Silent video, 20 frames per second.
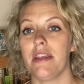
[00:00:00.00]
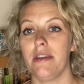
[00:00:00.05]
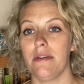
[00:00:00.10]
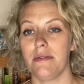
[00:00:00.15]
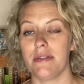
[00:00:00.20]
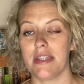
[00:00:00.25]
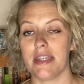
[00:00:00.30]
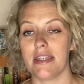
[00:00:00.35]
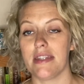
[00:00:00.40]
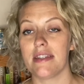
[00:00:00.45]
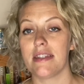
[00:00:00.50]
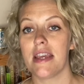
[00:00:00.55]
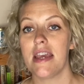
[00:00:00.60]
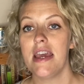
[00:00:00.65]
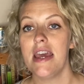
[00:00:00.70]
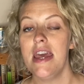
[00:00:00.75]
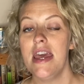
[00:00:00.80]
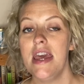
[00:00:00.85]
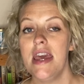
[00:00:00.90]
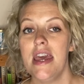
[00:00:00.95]
use this
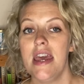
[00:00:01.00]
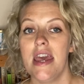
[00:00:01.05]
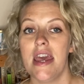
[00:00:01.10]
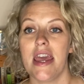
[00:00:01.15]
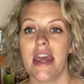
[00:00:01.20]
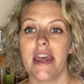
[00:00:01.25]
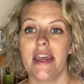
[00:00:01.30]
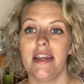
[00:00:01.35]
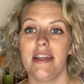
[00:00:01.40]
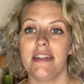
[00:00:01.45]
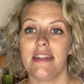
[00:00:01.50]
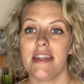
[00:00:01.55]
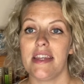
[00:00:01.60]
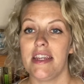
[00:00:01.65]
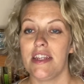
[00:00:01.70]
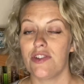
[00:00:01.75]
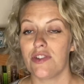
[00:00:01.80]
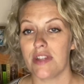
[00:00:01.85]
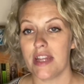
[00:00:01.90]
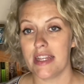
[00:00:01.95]
is
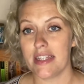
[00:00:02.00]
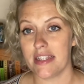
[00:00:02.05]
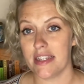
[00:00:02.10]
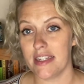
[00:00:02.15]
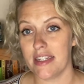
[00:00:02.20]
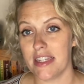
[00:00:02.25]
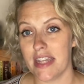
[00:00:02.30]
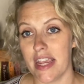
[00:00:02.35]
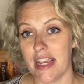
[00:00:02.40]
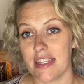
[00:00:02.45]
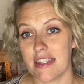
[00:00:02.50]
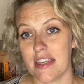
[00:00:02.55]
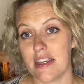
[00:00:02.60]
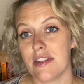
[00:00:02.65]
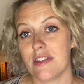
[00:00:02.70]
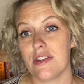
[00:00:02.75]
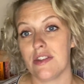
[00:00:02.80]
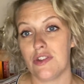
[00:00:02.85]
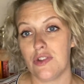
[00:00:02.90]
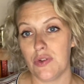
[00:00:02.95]
each lesson takes
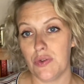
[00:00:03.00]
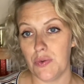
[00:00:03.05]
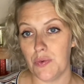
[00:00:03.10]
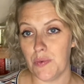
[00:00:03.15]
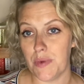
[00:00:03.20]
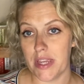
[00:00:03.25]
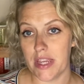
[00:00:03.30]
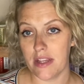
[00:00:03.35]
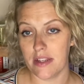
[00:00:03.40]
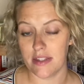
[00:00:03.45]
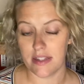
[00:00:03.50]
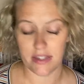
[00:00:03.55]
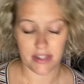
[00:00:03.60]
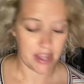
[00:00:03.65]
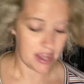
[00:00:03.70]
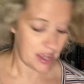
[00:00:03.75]
us two weeks